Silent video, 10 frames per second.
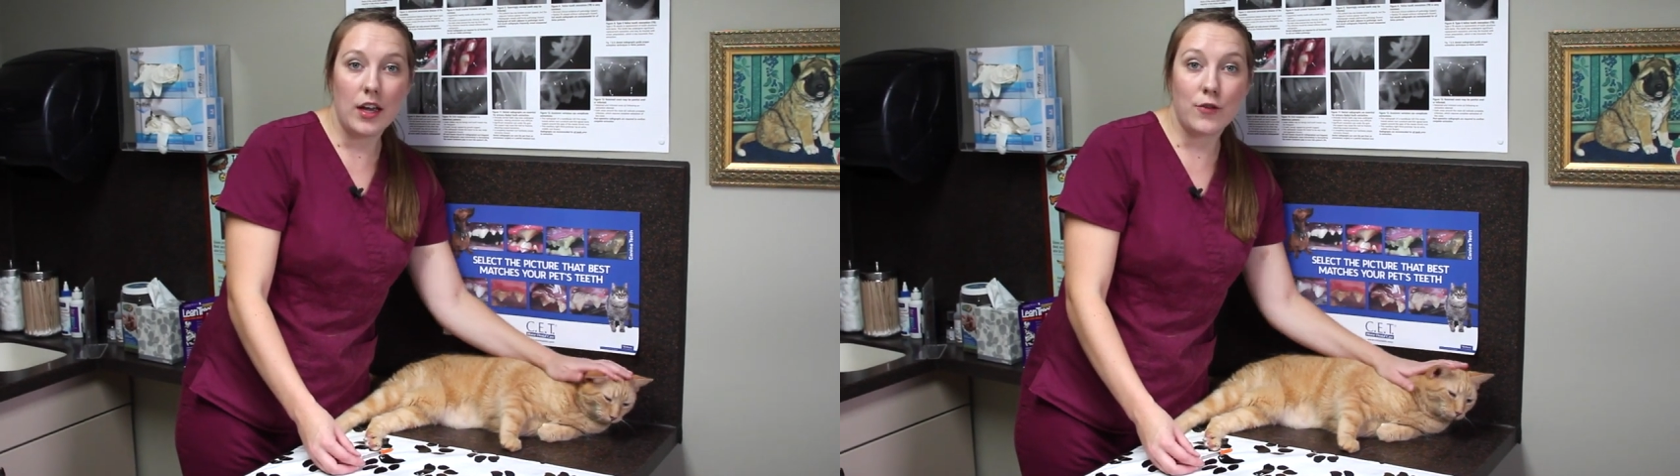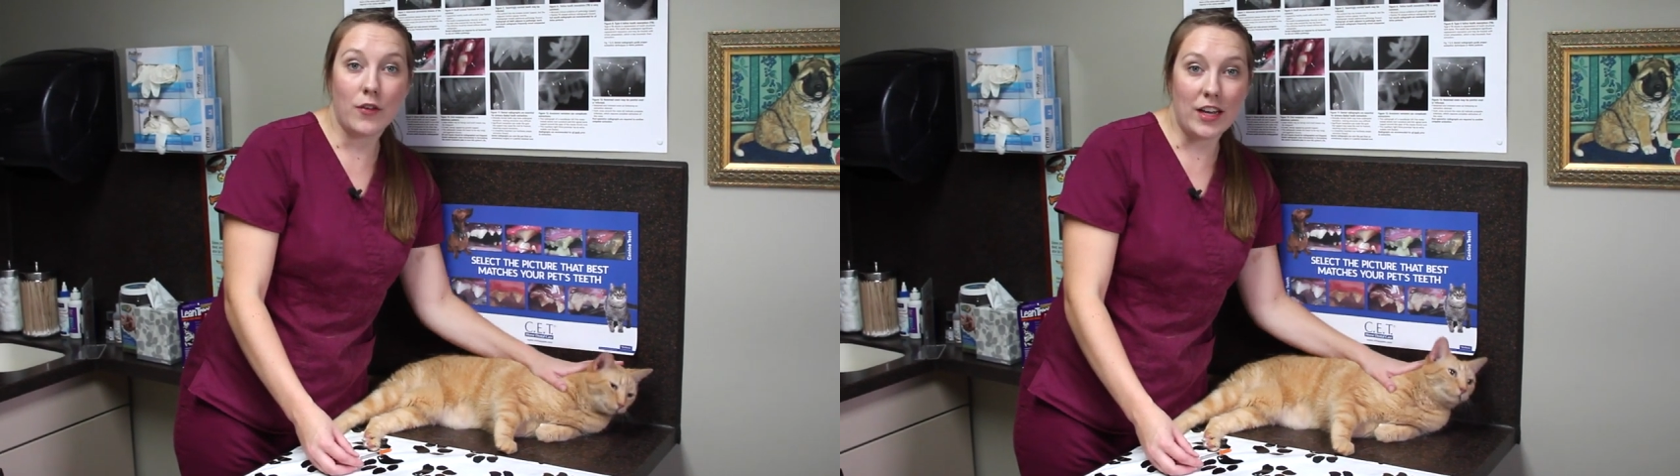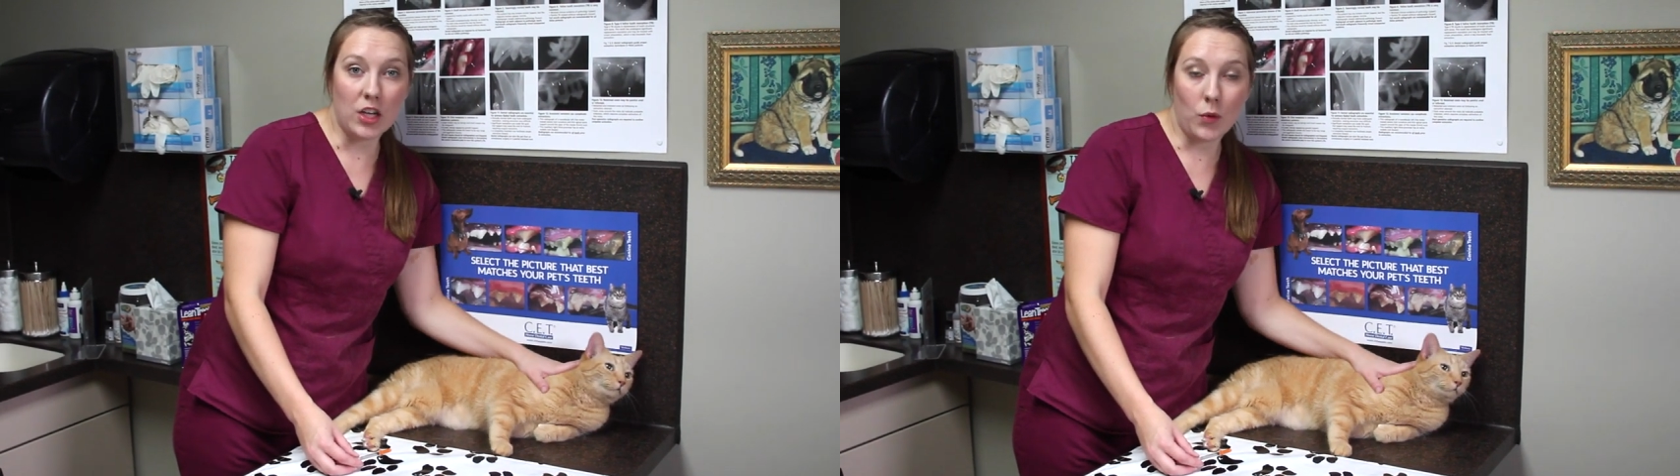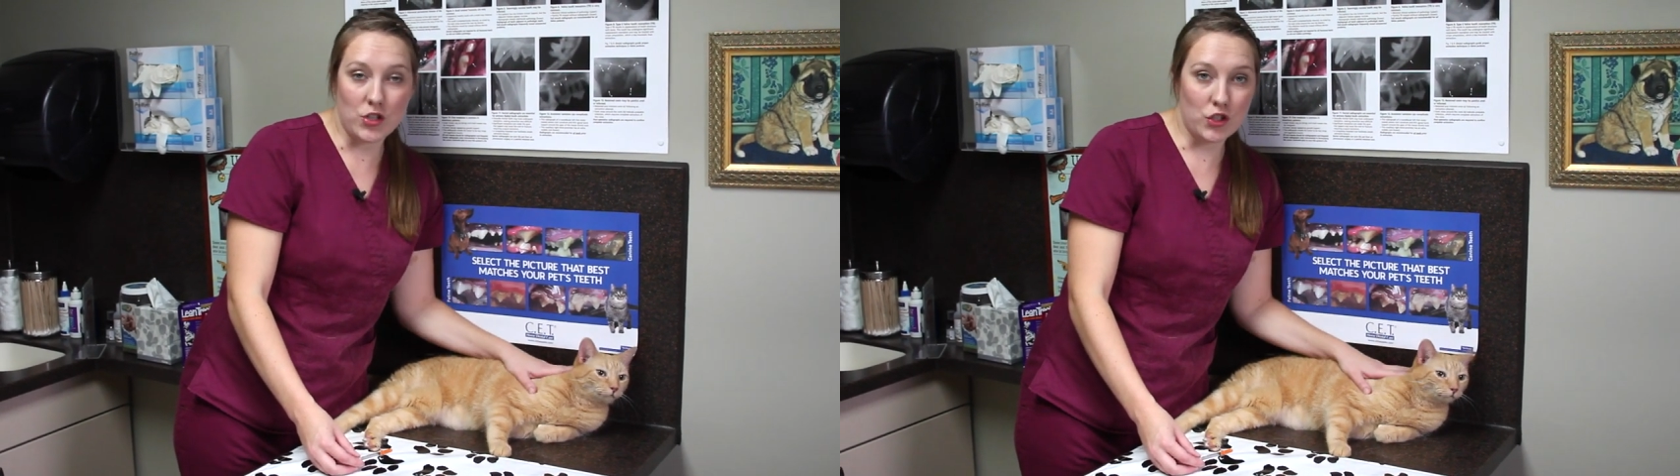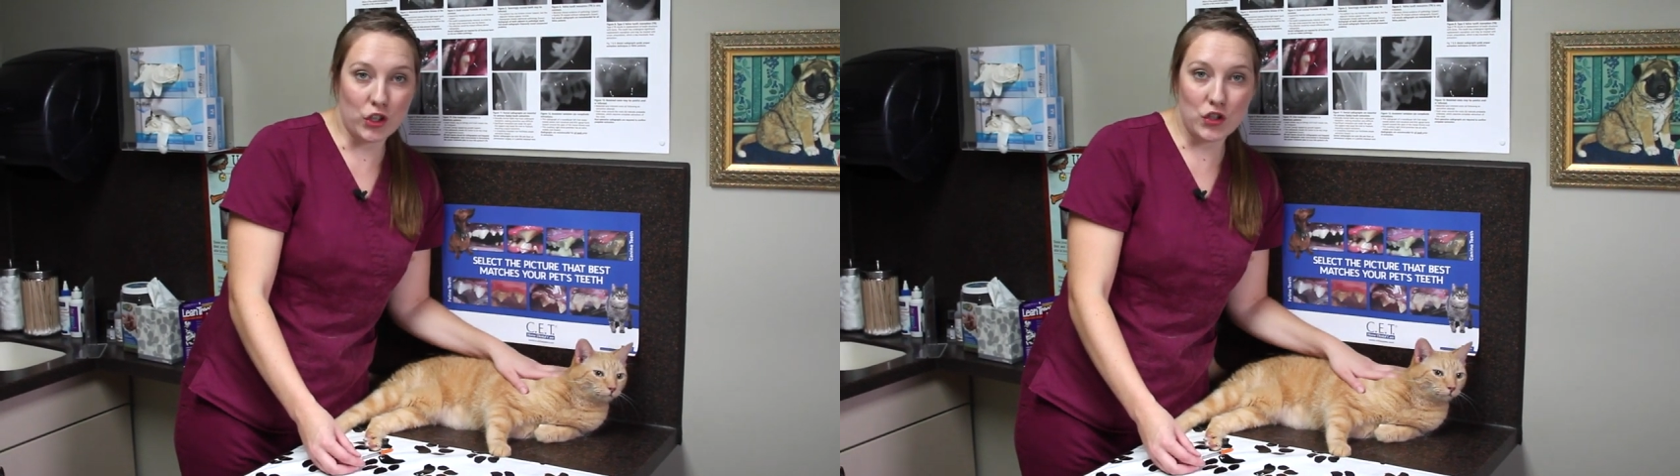If you have any
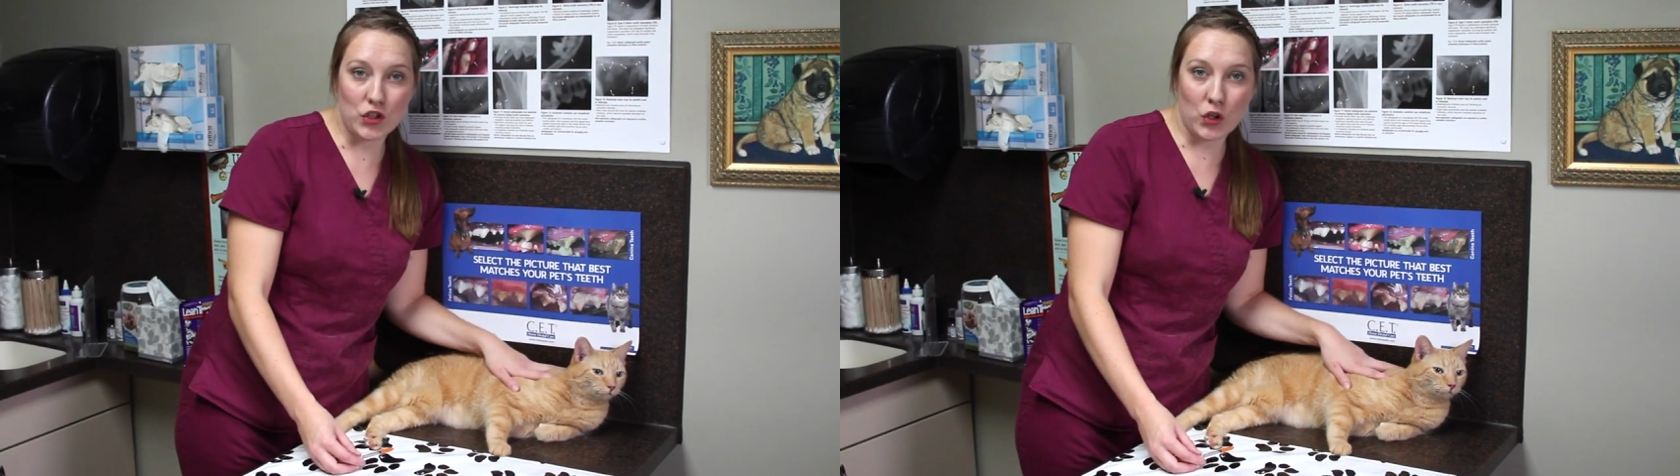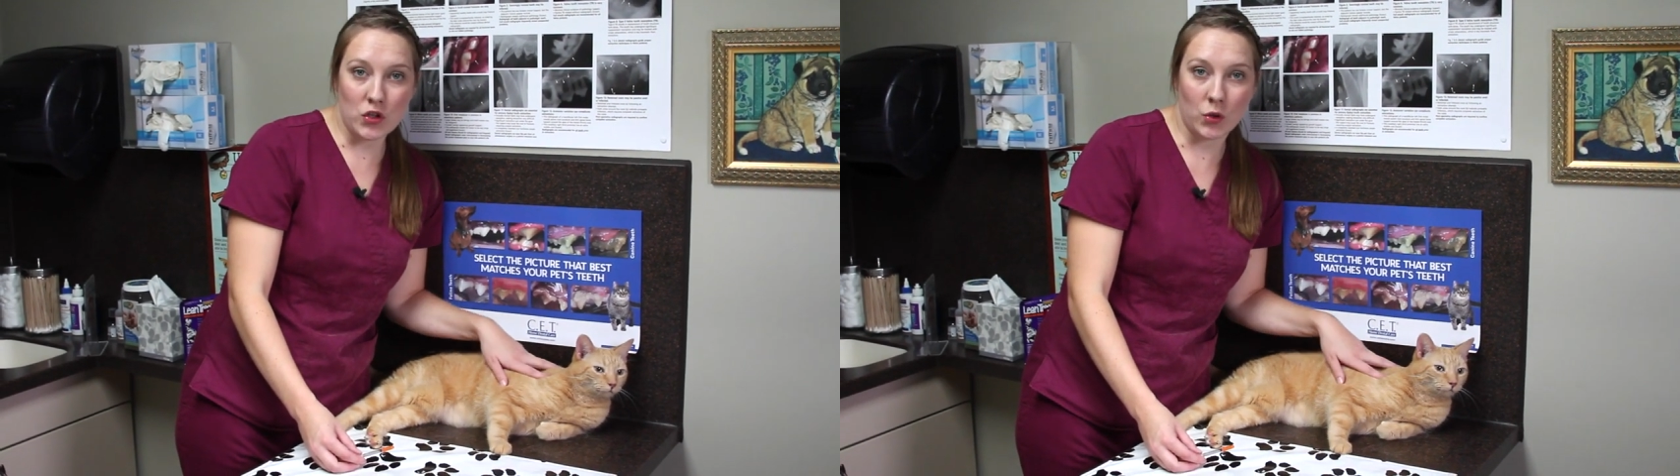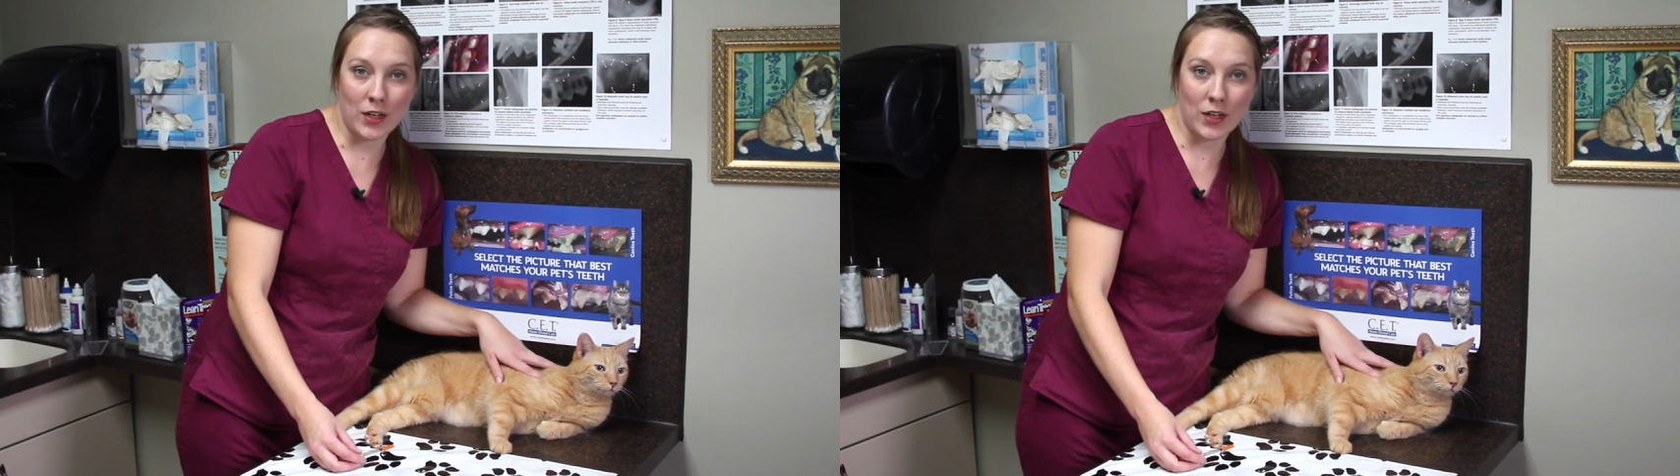questions or concerns,